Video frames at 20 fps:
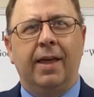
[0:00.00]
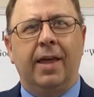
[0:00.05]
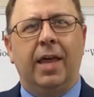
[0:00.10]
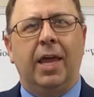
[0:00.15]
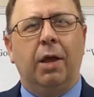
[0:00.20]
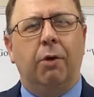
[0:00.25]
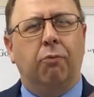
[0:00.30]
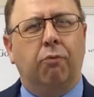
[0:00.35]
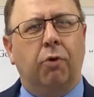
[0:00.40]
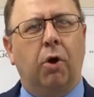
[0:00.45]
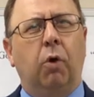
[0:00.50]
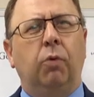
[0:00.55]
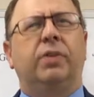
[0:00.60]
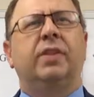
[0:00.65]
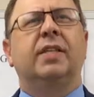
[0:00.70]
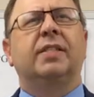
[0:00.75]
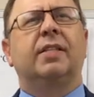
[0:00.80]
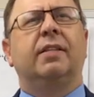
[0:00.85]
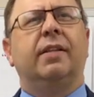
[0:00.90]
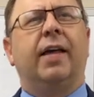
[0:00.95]
He wrote
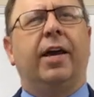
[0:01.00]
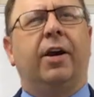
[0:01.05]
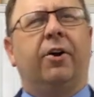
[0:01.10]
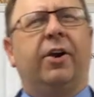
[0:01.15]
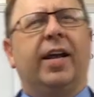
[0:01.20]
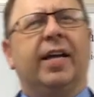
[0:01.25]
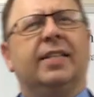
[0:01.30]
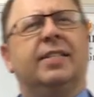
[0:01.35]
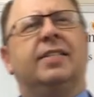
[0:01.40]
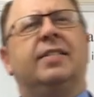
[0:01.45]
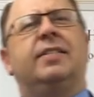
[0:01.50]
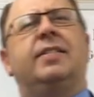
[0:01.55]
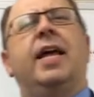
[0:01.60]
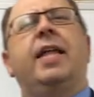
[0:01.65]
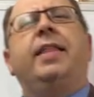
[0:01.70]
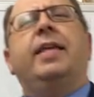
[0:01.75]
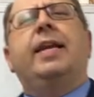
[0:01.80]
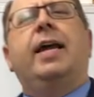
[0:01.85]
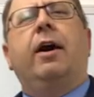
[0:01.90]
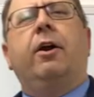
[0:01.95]
this letter and
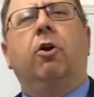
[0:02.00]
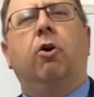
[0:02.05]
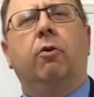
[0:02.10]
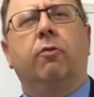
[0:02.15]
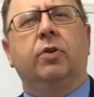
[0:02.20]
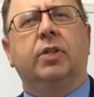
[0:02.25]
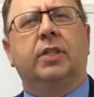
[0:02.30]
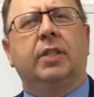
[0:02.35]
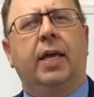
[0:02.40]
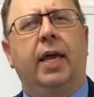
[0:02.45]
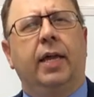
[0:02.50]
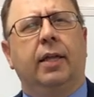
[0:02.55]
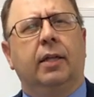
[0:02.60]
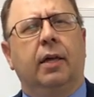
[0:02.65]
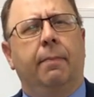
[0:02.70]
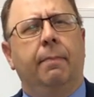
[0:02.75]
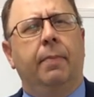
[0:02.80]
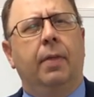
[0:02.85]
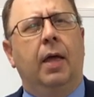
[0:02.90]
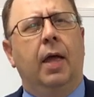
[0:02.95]
sent it out over his
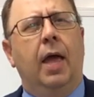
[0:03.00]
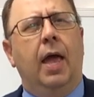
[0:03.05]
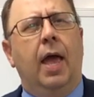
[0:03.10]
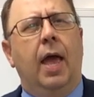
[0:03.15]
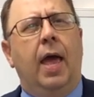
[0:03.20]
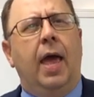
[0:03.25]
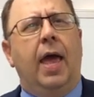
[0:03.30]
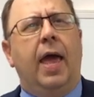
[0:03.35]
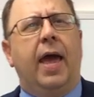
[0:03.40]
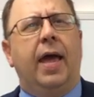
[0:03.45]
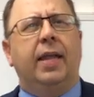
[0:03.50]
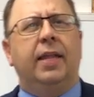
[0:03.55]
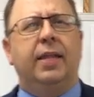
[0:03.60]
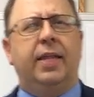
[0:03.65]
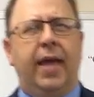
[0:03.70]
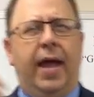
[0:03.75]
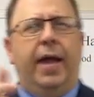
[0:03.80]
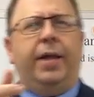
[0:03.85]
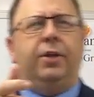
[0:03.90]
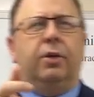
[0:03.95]
kingdom, and
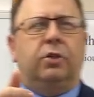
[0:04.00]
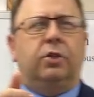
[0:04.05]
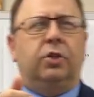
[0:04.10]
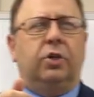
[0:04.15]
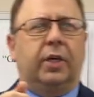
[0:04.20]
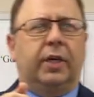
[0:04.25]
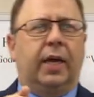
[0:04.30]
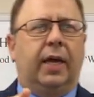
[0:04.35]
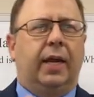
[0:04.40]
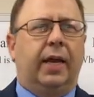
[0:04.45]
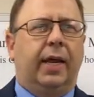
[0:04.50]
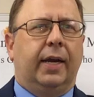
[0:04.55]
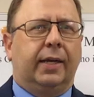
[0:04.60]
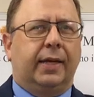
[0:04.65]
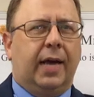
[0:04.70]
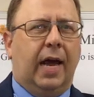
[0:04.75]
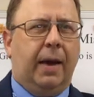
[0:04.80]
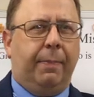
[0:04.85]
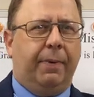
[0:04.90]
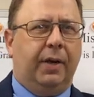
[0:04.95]
Daniel took it and
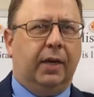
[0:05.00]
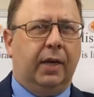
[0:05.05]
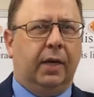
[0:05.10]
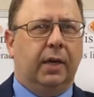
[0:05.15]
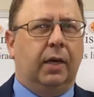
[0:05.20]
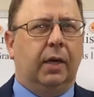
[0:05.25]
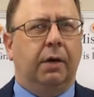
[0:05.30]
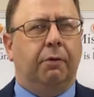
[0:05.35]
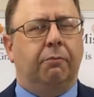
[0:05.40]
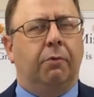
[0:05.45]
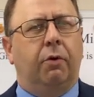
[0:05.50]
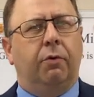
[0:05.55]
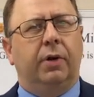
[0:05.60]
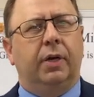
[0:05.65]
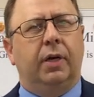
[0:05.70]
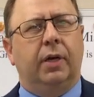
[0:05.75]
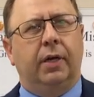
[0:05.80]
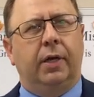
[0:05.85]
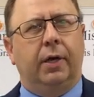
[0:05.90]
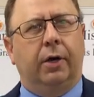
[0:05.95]
copied it and wrote
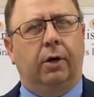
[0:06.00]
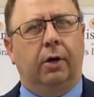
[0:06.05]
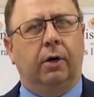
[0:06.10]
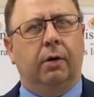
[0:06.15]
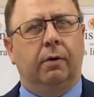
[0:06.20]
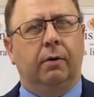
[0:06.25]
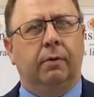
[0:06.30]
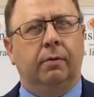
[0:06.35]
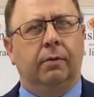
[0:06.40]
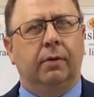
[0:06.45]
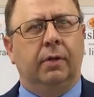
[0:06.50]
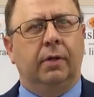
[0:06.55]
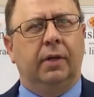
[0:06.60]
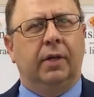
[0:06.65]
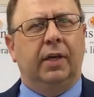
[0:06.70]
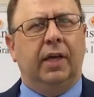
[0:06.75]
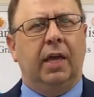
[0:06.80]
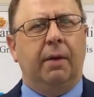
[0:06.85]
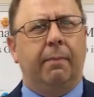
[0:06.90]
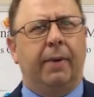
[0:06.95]
it in here.
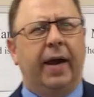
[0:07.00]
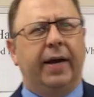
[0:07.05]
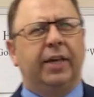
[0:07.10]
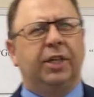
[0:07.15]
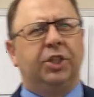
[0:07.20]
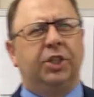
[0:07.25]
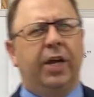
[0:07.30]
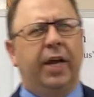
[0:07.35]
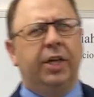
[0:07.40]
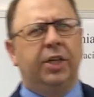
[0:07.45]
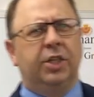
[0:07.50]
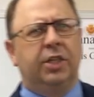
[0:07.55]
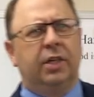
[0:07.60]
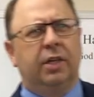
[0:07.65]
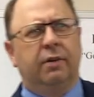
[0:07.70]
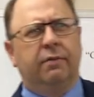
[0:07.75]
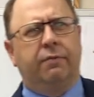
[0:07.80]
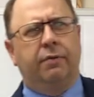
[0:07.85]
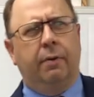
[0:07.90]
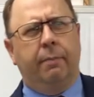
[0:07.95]
He might have changed
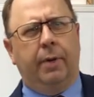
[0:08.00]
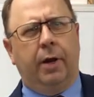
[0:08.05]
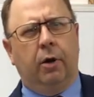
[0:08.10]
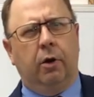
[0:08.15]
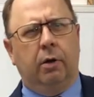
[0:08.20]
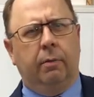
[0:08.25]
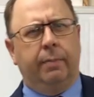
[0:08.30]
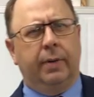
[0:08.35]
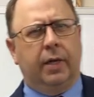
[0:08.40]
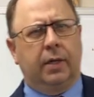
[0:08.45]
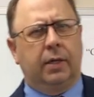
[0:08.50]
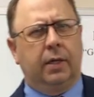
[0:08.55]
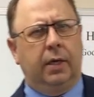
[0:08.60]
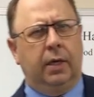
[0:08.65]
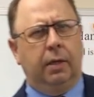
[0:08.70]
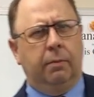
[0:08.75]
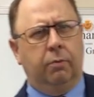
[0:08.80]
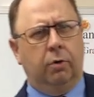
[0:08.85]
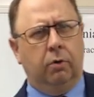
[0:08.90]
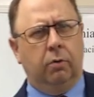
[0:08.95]
it from Arabic to
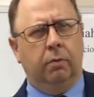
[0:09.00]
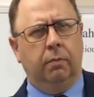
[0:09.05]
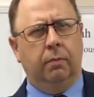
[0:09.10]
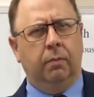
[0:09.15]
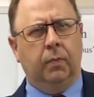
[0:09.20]
Hebrew.